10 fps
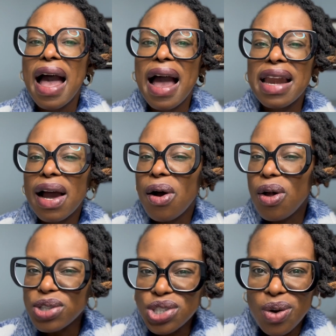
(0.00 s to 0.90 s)
And
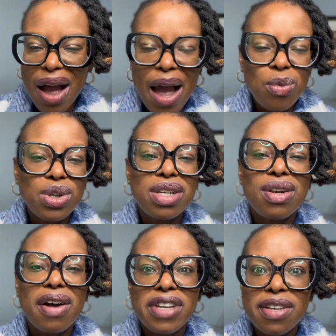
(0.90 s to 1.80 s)
also, I would
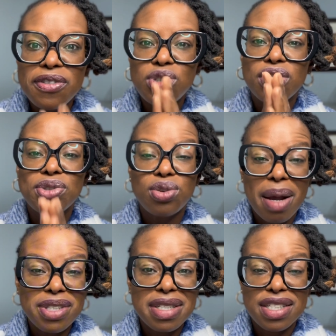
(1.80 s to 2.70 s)
love it if you
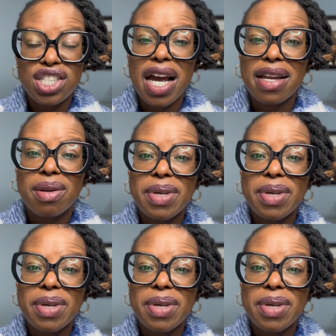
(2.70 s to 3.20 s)
subscribe to this channel,